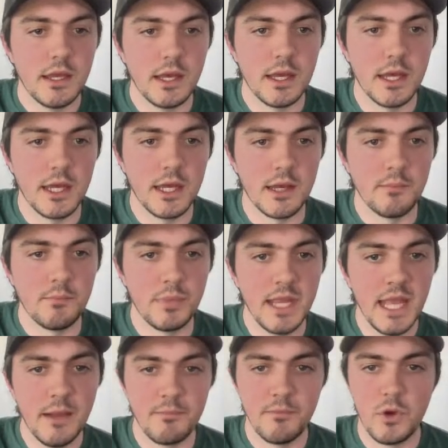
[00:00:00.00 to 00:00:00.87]

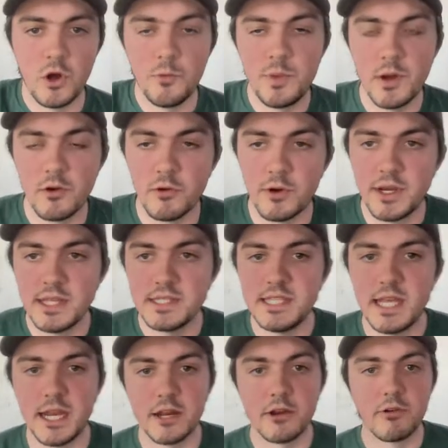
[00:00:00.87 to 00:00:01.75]
But yeah, hope everyone
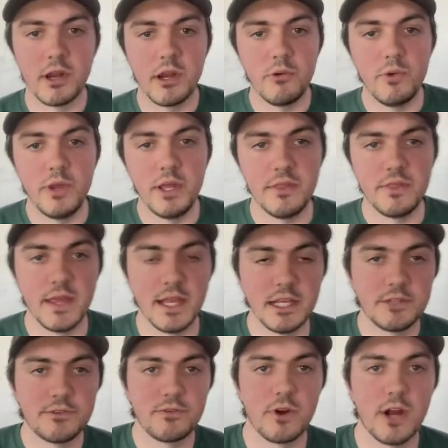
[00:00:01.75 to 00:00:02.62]
has had a great week.
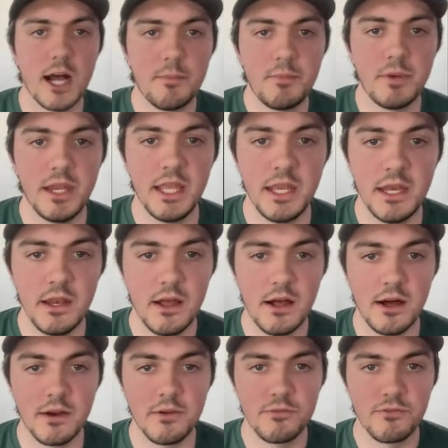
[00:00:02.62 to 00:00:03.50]
Thanks for hopping in
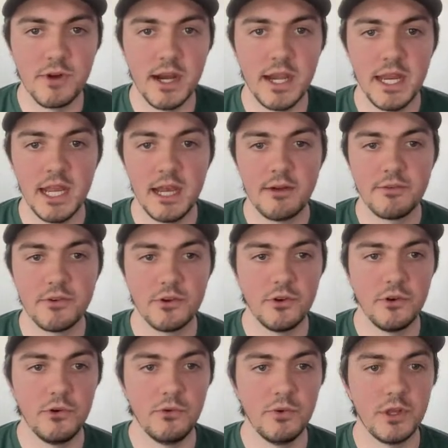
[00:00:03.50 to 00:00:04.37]
on a Friday
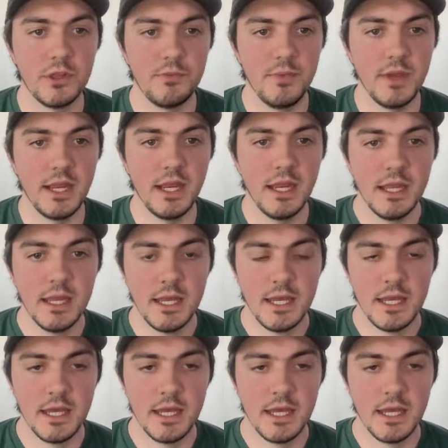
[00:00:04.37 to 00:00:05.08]
afternoon with me.